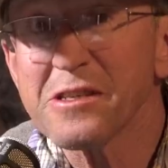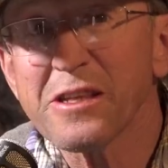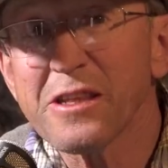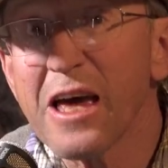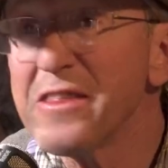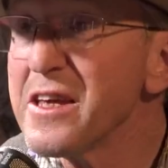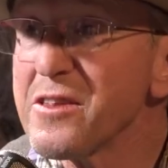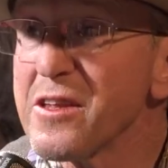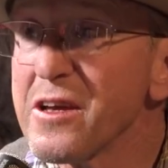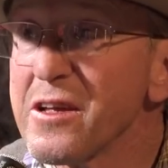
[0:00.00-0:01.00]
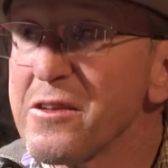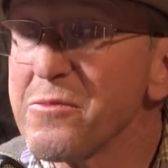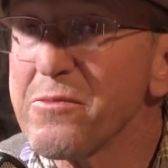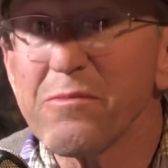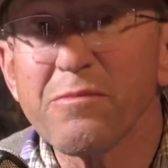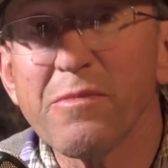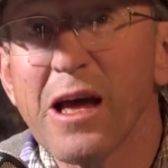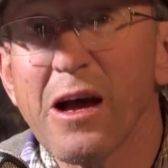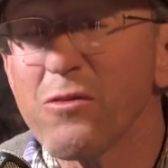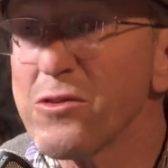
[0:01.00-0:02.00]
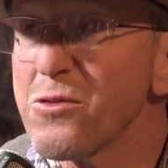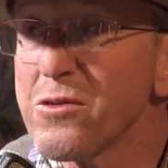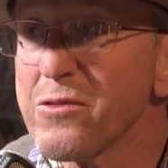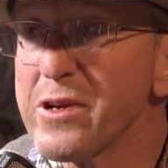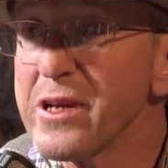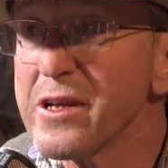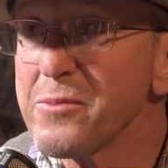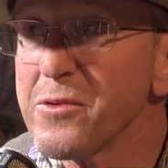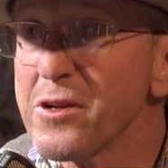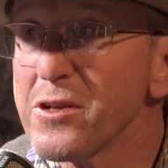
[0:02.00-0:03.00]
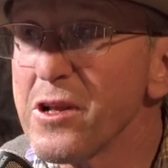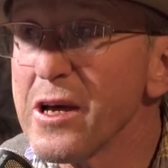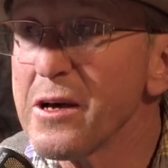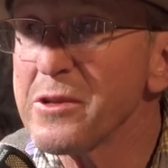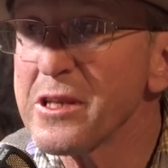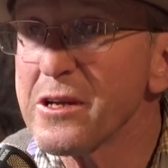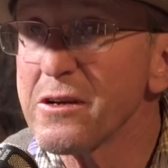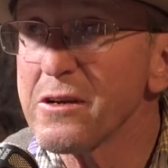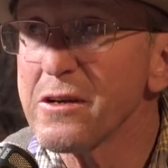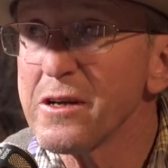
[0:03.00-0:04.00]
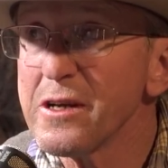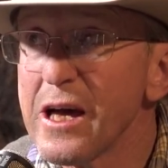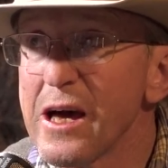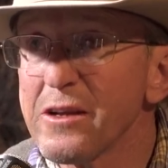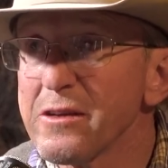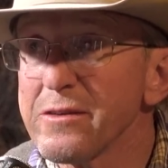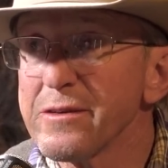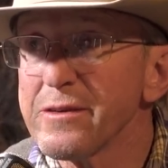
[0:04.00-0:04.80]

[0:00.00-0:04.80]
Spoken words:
I think the outdoor arena up there out of